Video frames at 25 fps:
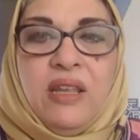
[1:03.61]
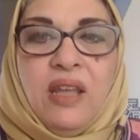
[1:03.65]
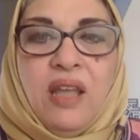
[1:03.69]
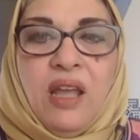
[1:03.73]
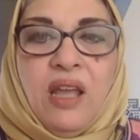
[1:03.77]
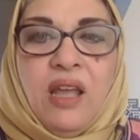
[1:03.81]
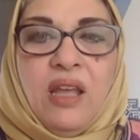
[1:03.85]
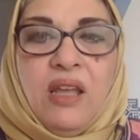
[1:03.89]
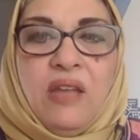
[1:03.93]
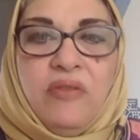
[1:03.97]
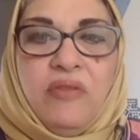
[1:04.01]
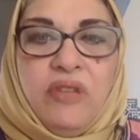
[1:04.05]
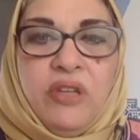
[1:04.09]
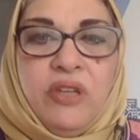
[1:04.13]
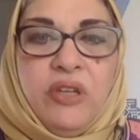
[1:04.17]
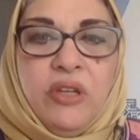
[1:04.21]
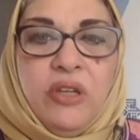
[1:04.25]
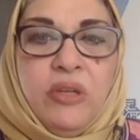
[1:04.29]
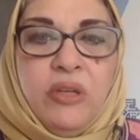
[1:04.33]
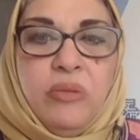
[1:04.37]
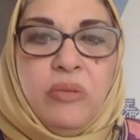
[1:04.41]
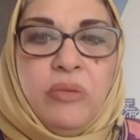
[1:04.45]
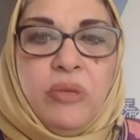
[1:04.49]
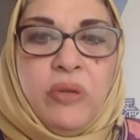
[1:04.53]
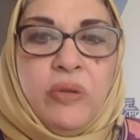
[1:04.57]
if you
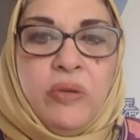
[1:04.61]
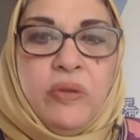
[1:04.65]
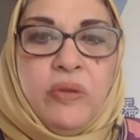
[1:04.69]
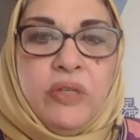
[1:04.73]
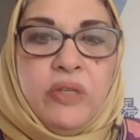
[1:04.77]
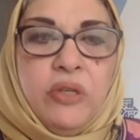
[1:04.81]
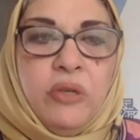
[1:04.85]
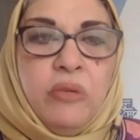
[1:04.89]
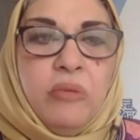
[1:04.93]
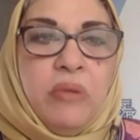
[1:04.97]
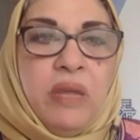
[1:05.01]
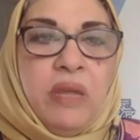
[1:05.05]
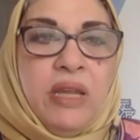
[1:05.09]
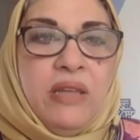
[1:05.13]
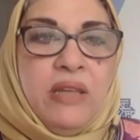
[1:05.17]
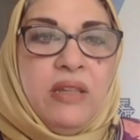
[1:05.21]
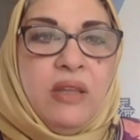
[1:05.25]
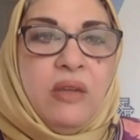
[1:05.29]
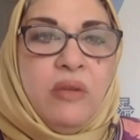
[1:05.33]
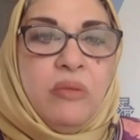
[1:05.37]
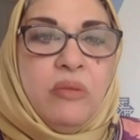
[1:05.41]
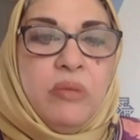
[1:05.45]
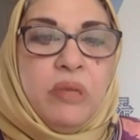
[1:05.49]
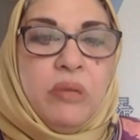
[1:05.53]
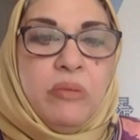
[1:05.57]
could mute your mic, that
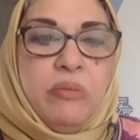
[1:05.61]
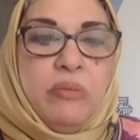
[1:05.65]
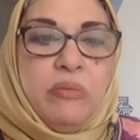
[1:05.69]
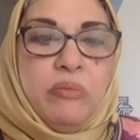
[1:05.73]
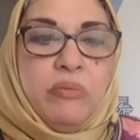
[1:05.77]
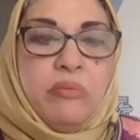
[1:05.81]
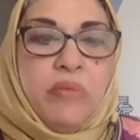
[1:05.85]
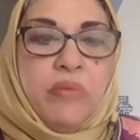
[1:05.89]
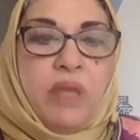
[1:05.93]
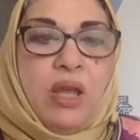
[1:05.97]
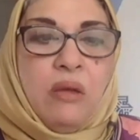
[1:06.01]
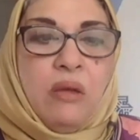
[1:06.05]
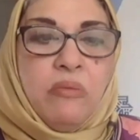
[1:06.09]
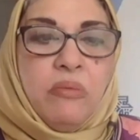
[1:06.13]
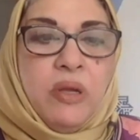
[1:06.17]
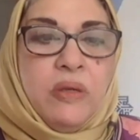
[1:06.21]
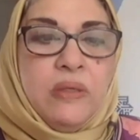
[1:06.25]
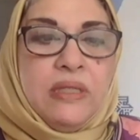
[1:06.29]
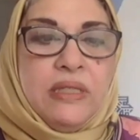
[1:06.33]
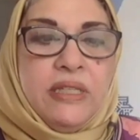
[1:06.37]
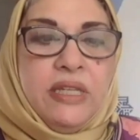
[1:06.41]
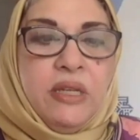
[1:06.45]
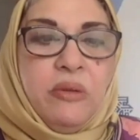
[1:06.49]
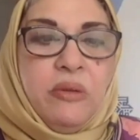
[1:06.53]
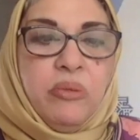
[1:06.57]
would be
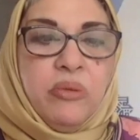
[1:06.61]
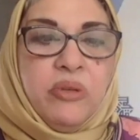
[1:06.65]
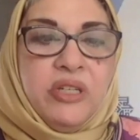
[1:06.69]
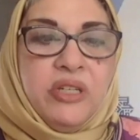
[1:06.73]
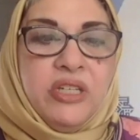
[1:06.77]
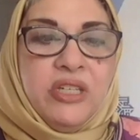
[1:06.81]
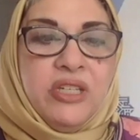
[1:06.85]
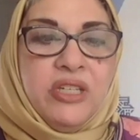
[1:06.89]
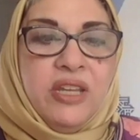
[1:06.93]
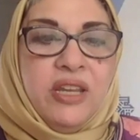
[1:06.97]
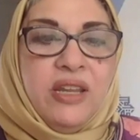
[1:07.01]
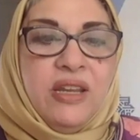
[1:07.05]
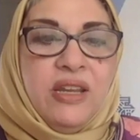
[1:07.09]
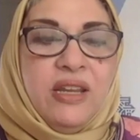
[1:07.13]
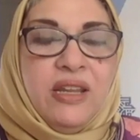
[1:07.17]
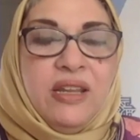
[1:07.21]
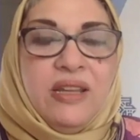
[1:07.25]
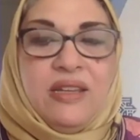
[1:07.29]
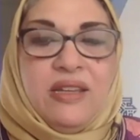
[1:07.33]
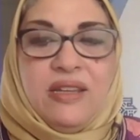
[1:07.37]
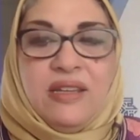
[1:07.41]
mostly appreciated.